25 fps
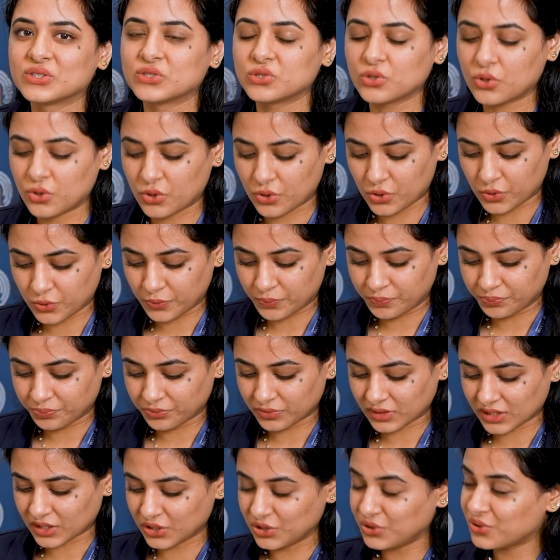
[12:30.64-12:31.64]
So
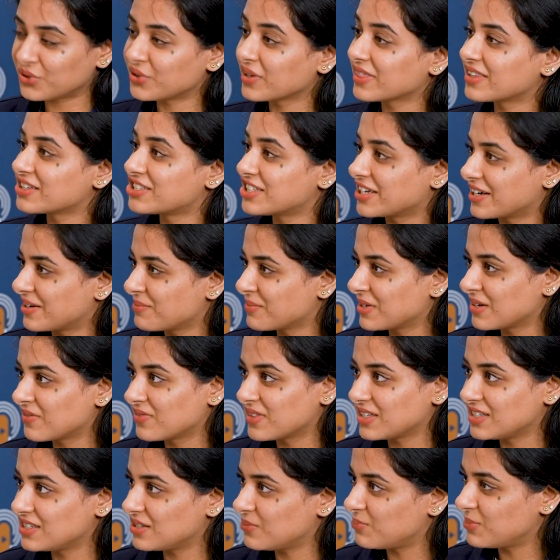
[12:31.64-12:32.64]
you're the chairman
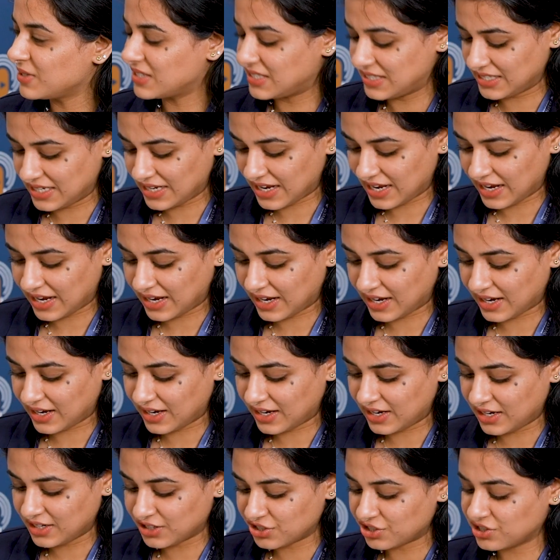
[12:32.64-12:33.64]
of the
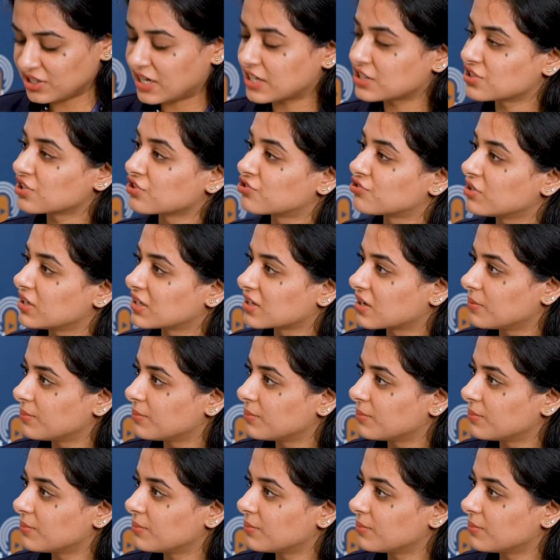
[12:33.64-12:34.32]
GPCA International Trade